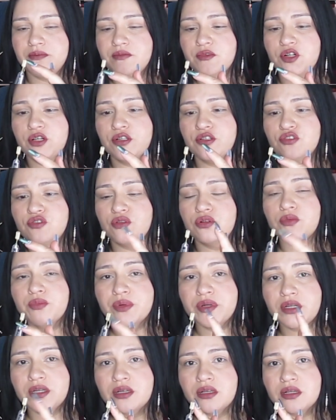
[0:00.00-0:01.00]
your drill
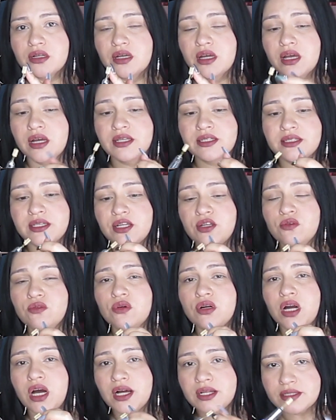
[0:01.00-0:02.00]
bit. Say
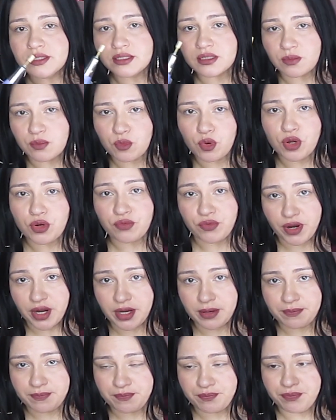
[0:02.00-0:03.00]
you cut someone,
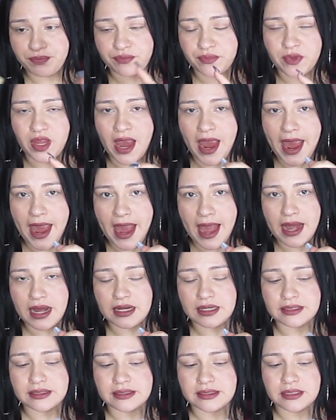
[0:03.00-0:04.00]
right,
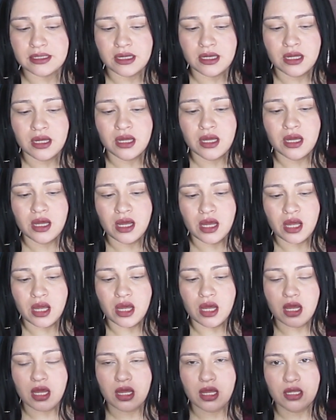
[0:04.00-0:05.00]
and
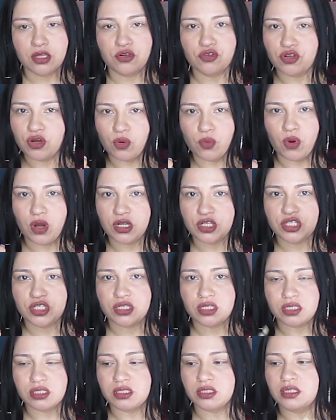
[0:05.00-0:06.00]
you don't wash
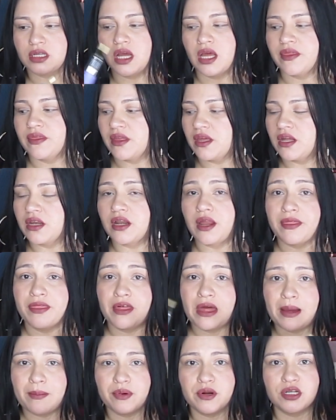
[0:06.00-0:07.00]
this, and then
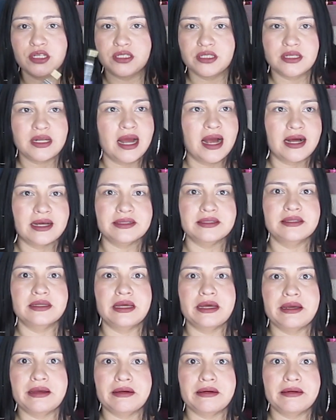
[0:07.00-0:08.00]
that person has
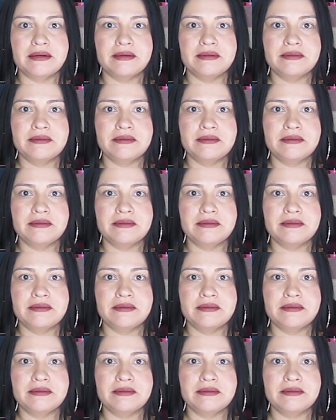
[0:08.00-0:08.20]
like